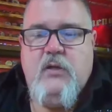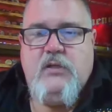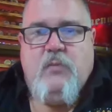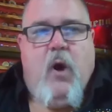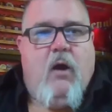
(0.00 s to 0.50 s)

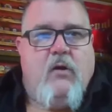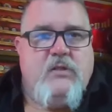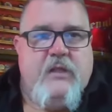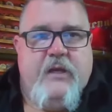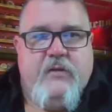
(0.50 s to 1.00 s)
tomorrow's
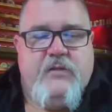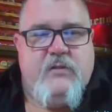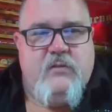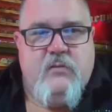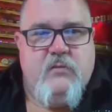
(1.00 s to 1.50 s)

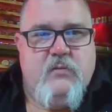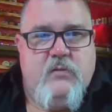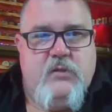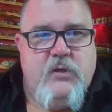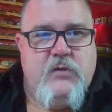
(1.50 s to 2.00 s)
leaders
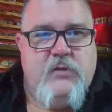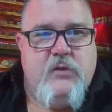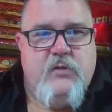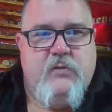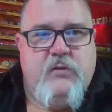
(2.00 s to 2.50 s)
to
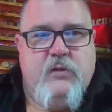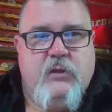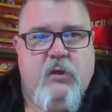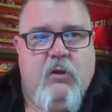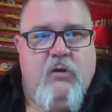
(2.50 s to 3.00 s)
to to
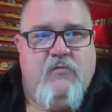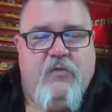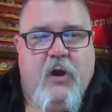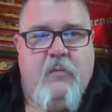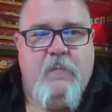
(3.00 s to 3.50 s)
learn
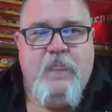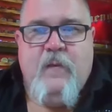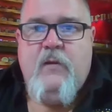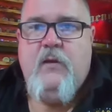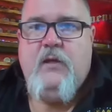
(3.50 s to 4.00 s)
from
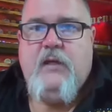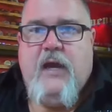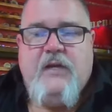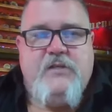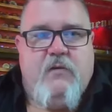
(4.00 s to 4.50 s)

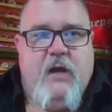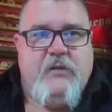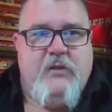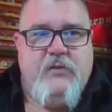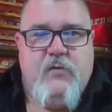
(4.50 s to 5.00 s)
guys that are out
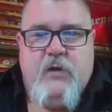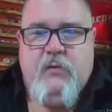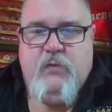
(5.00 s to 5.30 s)
there doing it.